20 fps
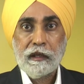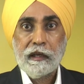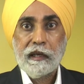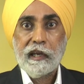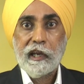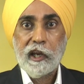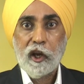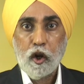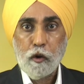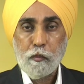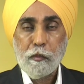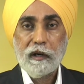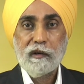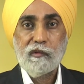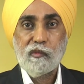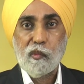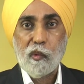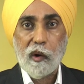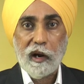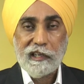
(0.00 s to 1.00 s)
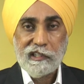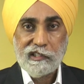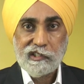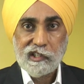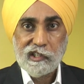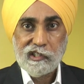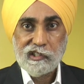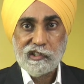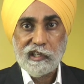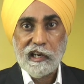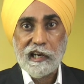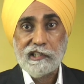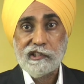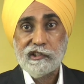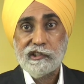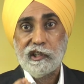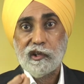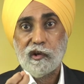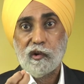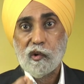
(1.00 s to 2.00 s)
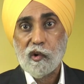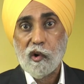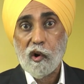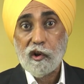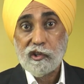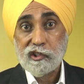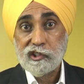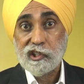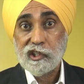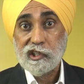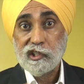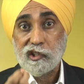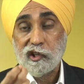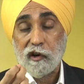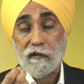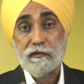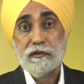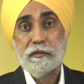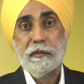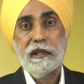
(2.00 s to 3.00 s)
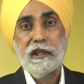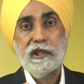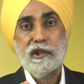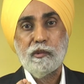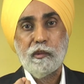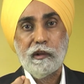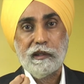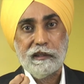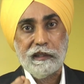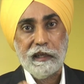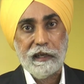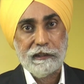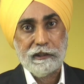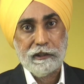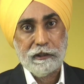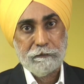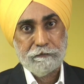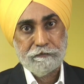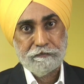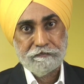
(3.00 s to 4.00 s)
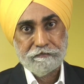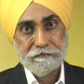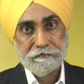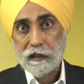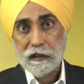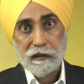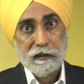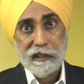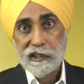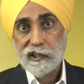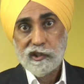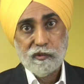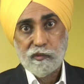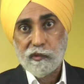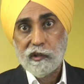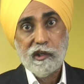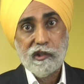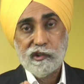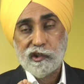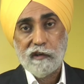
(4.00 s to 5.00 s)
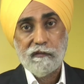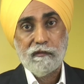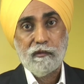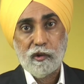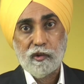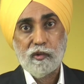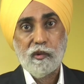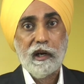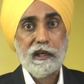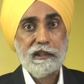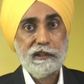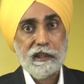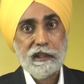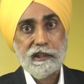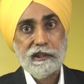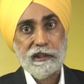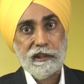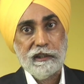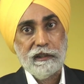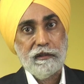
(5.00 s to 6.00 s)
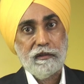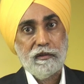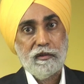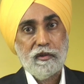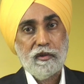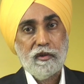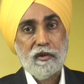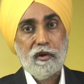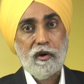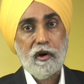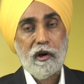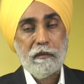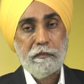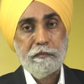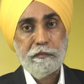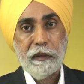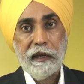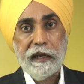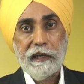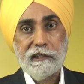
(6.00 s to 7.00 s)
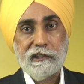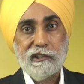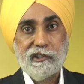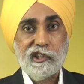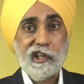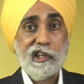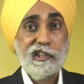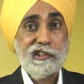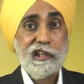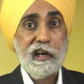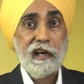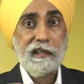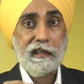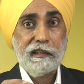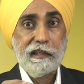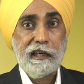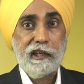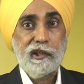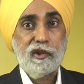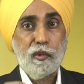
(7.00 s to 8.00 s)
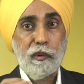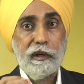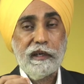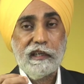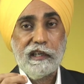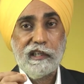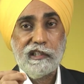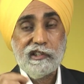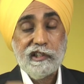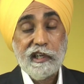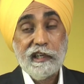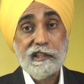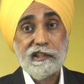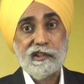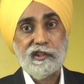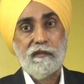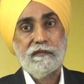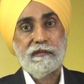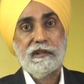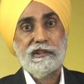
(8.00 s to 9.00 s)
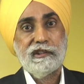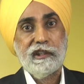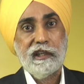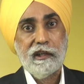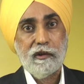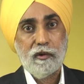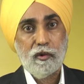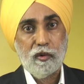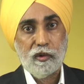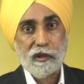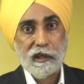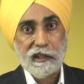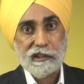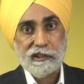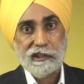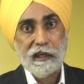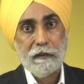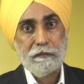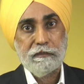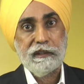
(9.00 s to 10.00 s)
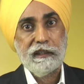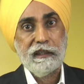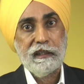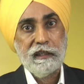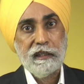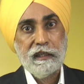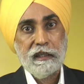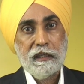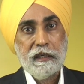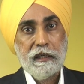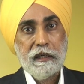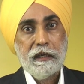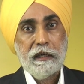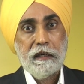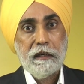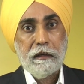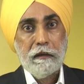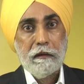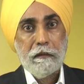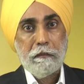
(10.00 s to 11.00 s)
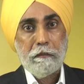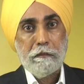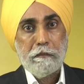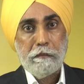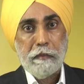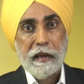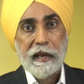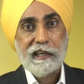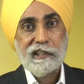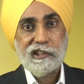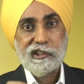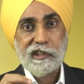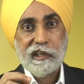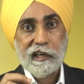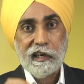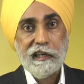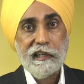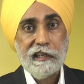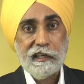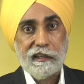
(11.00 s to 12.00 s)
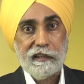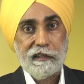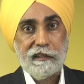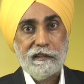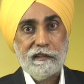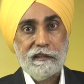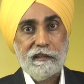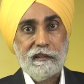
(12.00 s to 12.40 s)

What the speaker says: human vices as the causes of spiritual death. This verse of Guru Arjan Ji on page 626 of the Sri Guru Granth Sahib Ji makes clear